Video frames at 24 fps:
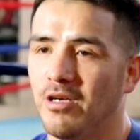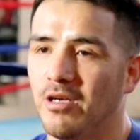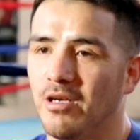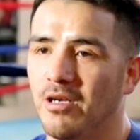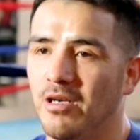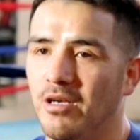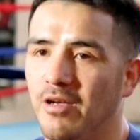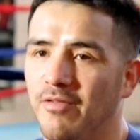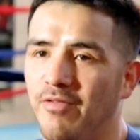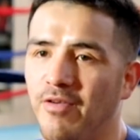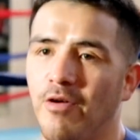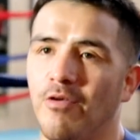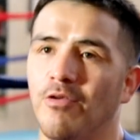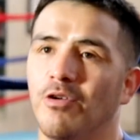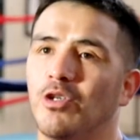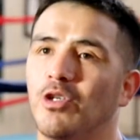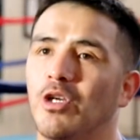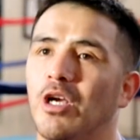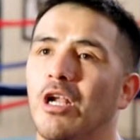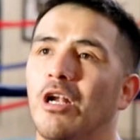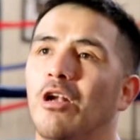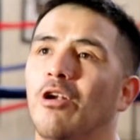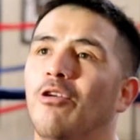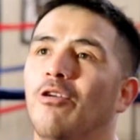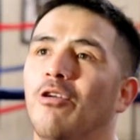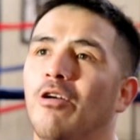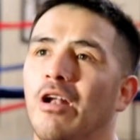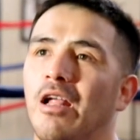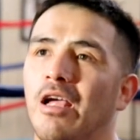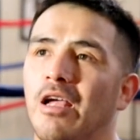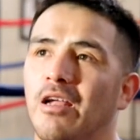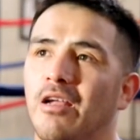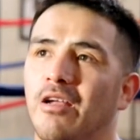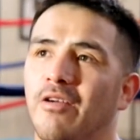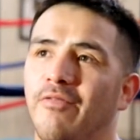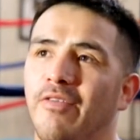if I would try to learn,
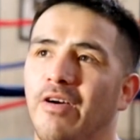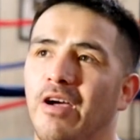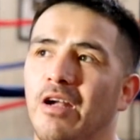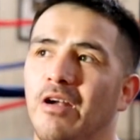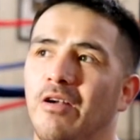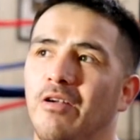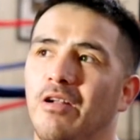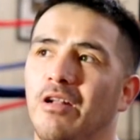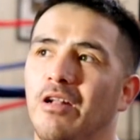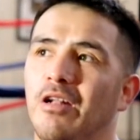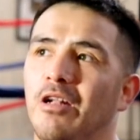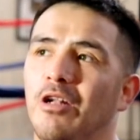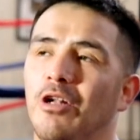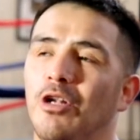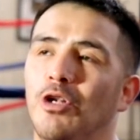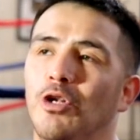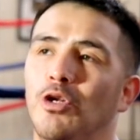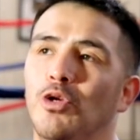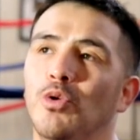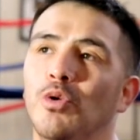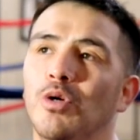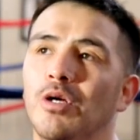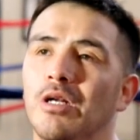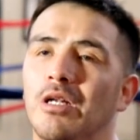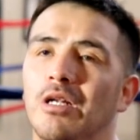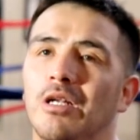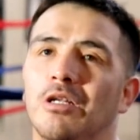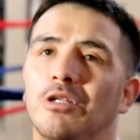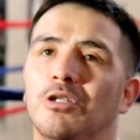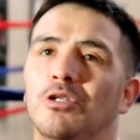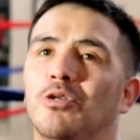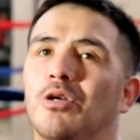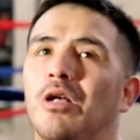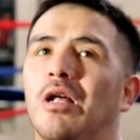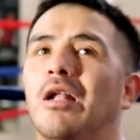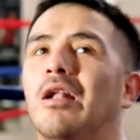like if I didn't do it
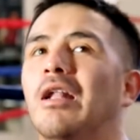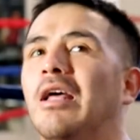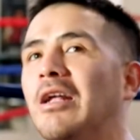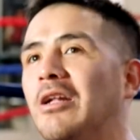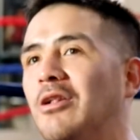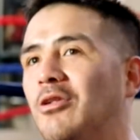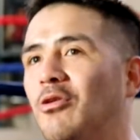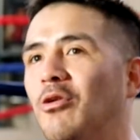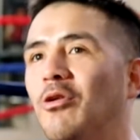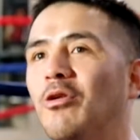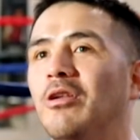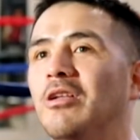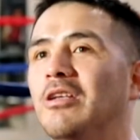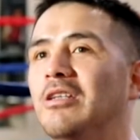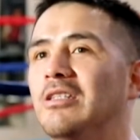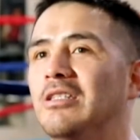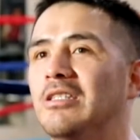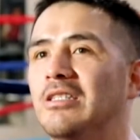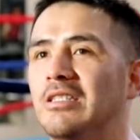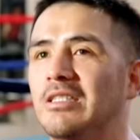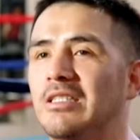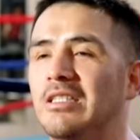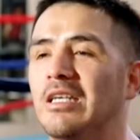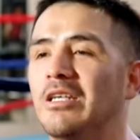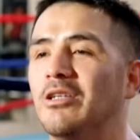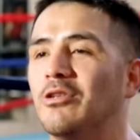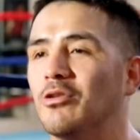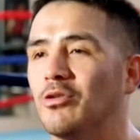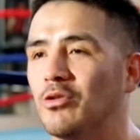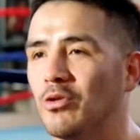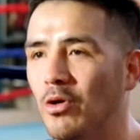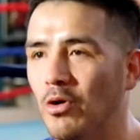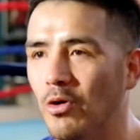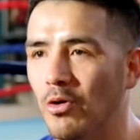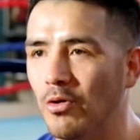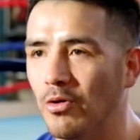until I like 36 years
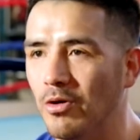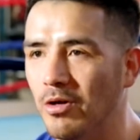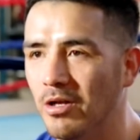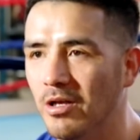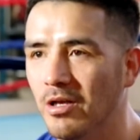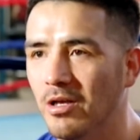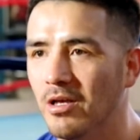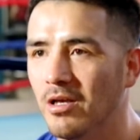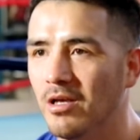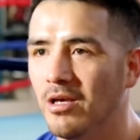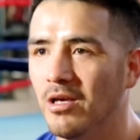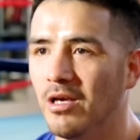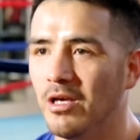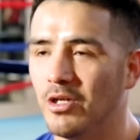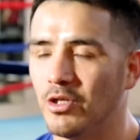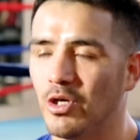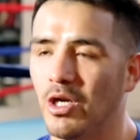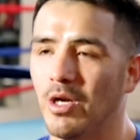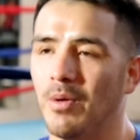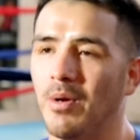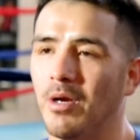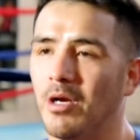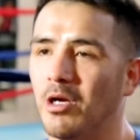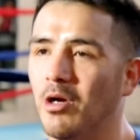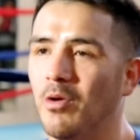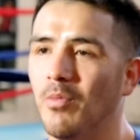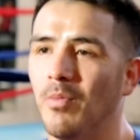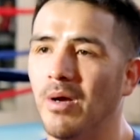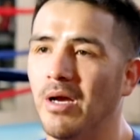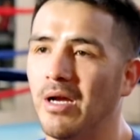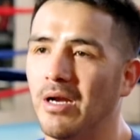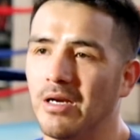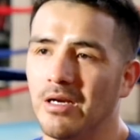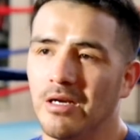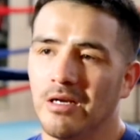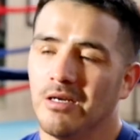old and try to make a
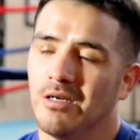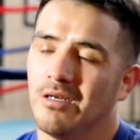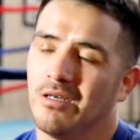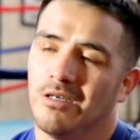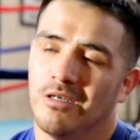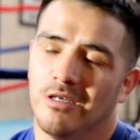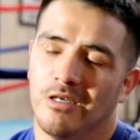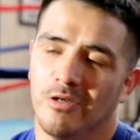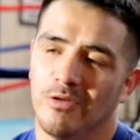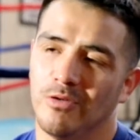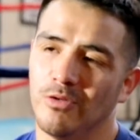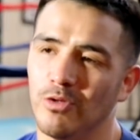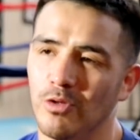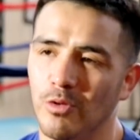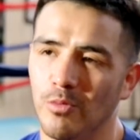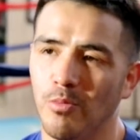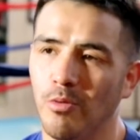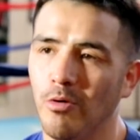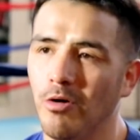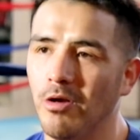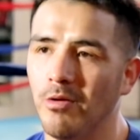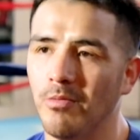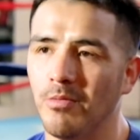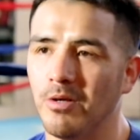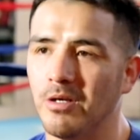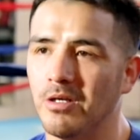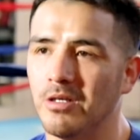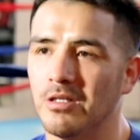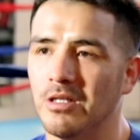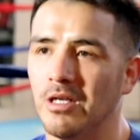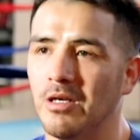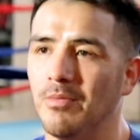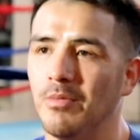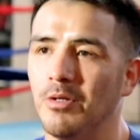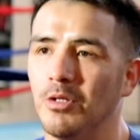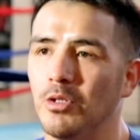comeback, there was no point, because
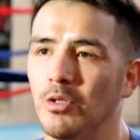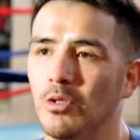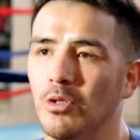I'd be too